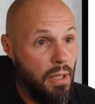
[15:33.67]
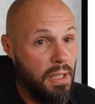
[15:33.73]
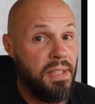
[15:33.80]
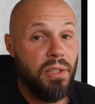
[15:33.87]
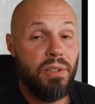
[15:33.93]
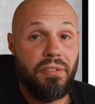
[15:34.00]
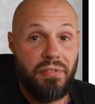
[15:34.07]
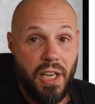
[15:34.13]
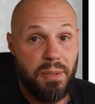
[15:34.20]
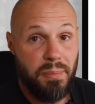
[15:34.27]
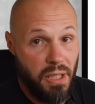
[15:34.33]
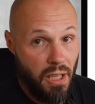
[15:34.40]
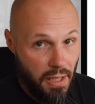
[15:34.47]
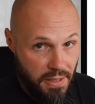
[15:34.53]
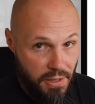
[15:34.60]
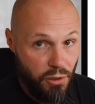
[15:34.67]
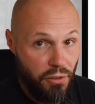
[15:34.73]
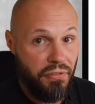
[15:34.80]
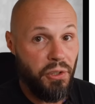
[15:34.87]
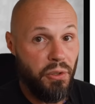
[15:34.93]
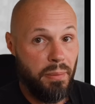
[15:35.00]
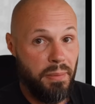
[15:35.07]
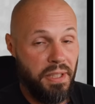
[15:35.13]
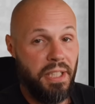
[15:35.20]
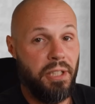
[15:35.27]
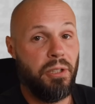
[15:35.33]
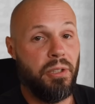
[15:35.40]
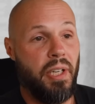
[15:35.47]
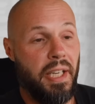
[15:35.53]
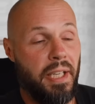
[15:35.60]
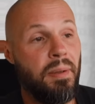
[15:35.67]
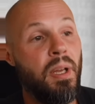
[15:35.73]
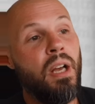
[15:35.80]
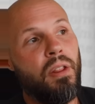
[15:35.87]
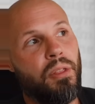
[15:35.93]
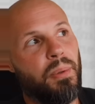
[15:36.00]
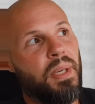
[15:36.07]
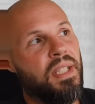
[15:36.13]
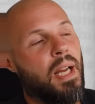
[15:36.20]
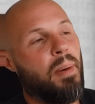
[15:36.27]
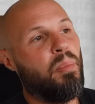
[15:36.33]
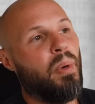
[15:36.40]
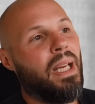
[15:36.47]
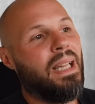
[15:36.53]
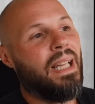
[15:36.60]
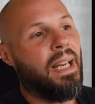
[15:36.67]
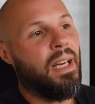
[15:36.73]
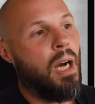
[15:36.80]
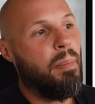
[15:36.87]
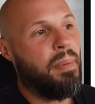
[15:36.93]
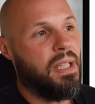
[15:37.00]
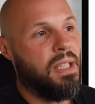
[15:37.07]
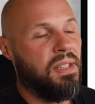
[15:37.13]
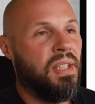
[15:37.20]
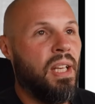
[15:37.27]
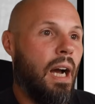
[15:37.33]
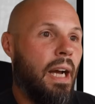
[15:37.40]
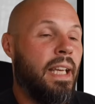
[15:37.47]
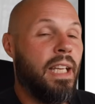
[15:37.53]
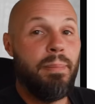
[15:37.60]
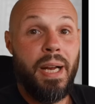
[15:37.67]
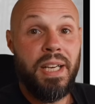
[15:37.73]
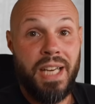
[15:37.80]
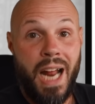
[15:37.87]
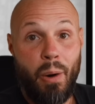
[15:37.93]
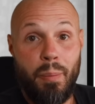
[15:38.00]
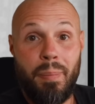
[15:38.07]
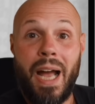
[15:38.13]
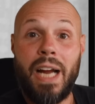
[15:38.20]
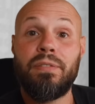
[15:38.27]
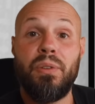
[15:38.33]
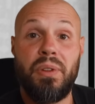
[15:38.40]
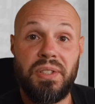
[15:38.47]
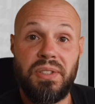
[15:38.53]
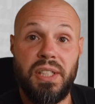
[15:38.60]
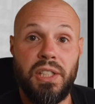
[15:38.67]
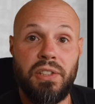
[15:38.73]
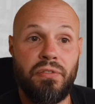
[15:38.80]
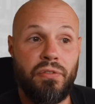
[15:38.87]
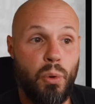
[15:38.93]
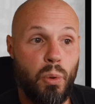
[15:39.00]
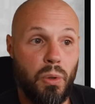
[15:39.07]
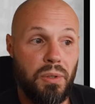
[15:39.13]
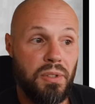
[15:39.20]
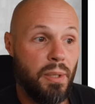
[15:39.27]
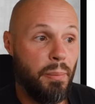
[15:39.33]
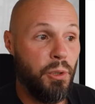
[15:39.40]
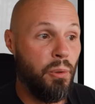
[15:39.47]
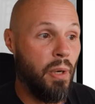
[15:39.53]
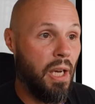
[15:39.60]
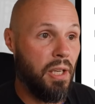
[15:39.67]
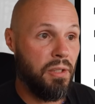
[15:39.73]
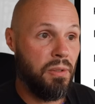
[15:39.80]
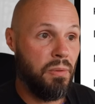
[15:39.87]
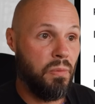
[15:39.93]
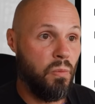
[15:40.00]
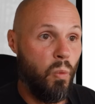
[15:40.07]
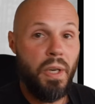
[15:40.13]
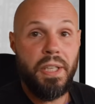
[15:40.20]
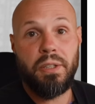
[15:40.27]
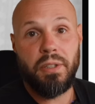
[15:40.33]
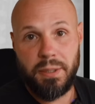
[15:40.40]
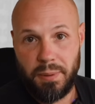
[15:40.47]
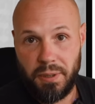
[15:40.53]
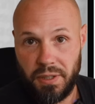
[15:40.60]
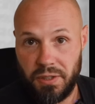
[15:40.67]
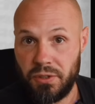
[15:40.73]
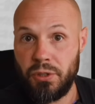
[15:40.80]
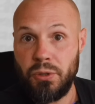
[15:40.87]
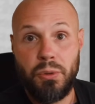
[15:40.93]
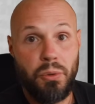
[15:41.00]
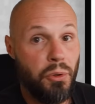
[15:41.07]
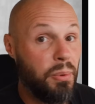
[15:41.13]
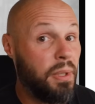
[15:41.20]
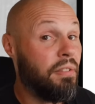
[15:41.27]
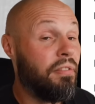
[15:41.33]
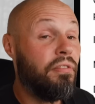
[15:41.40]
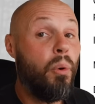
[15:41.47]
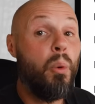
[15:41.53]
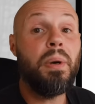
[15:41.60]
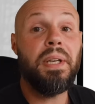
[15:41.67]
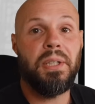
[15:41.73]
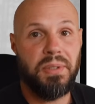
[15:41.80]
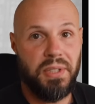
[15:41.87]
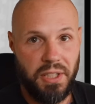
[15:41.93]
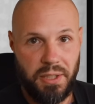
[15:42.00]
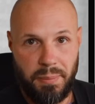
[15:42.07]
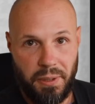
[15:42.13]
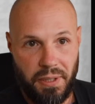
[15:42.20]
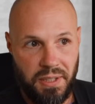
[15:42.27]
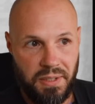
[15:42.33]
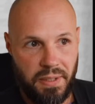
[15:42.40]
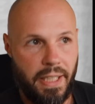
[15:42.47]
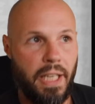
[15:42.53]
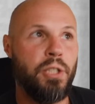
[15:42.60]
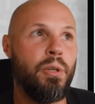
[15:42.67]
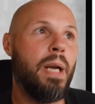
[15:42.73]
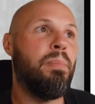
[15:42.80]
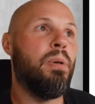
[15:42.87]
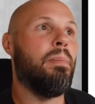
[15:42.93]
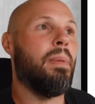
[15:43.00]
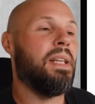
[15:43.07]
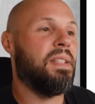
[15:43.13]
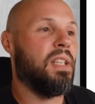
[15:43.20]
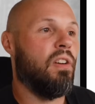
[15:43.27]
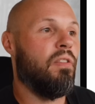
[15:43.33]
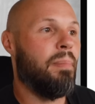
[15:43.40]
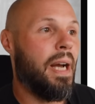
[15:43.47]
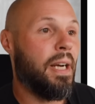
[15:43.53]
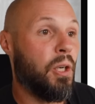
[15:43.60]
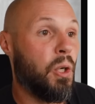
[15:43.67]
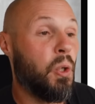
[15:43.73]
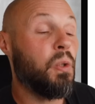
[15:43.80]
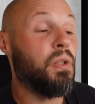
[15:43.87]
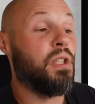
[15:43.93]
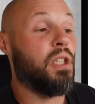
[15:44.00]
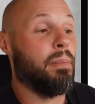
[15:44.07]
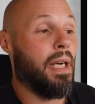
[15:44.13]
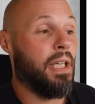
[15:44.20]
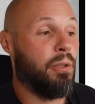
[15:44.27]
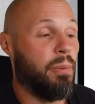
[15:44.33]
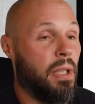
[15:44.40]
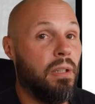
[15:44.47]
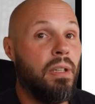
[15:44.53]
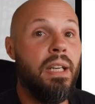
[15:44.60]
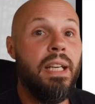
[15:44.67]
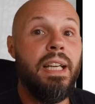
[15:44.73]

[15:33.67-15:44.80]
it still affects me. I still feel them deteriorating. The reason I'm bringing that up is I can't imagine how impactful this is for someone who has one year experience, two, three, four years experience. Like I try to put myself back earlier in my career.